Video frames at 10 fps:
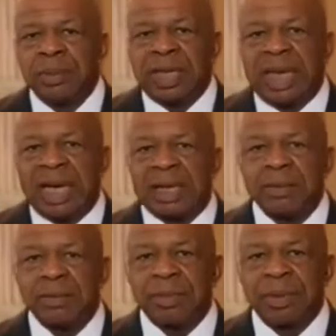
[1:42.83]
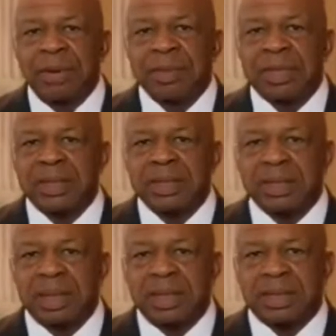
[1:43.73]
we had
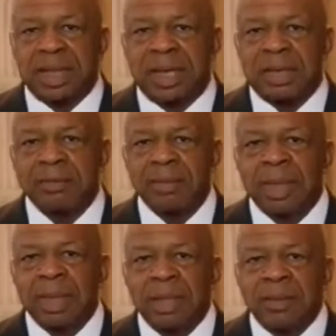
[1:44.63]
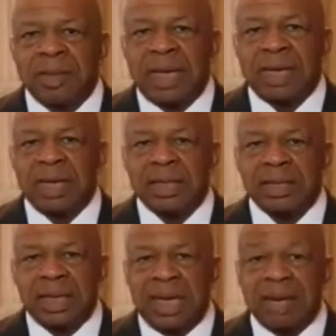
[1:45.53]
Republicans saying that in
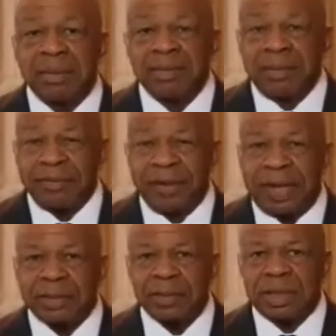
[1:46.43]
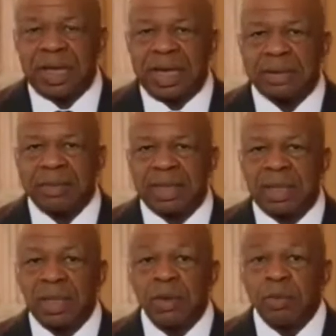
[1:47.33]
a time of a fragile
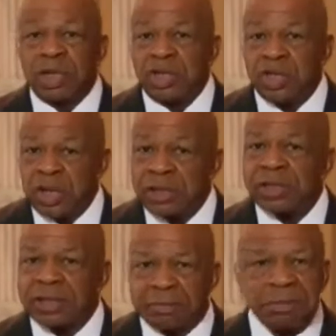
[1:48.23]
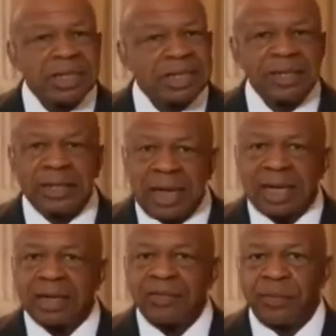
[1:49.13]
economy, we just simply could
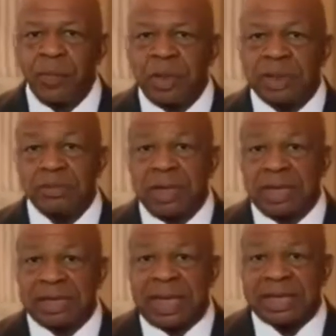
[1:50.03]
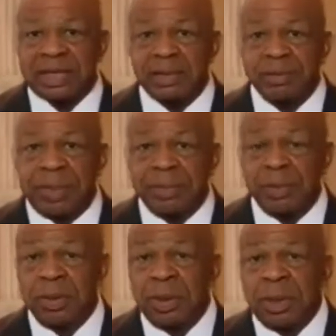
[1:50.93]
not afford to raise taxes on
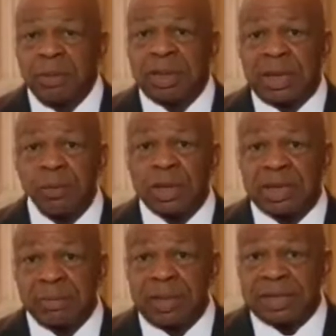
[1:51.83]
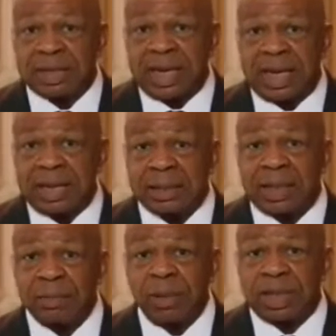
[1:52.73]
people when they wanted to raise
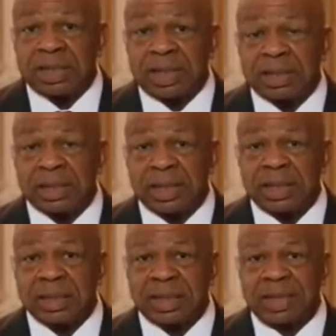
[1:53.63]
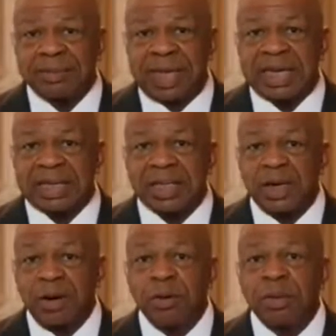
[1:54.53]
they wanted to keep taxes
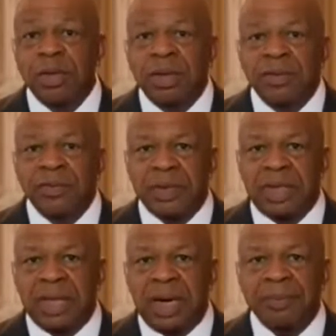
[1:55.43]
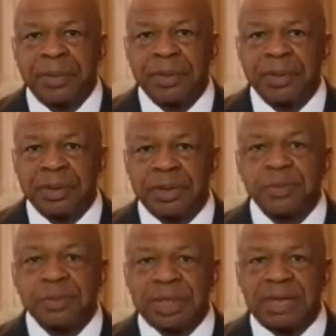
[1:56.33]
low for the upper
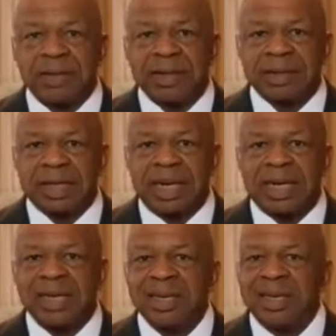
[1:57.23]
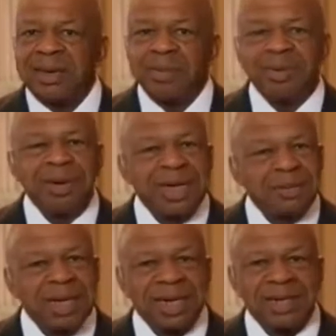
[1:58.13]
2% of our society. Well, wait
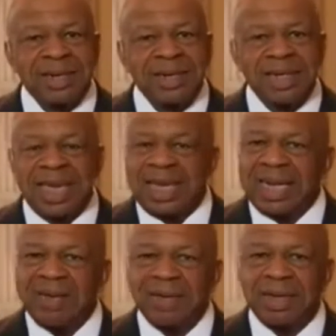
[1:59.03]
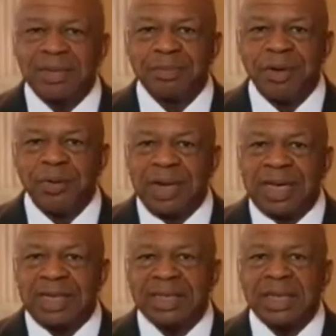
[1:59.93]
a minute. You can't have it both
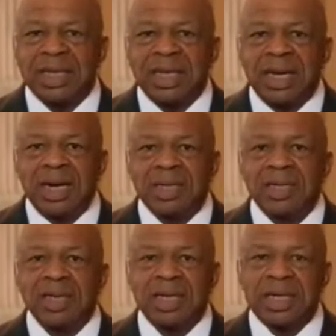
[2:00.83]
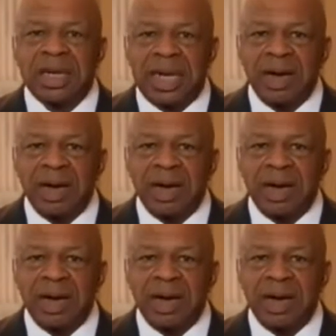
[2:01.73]
ways. You're going to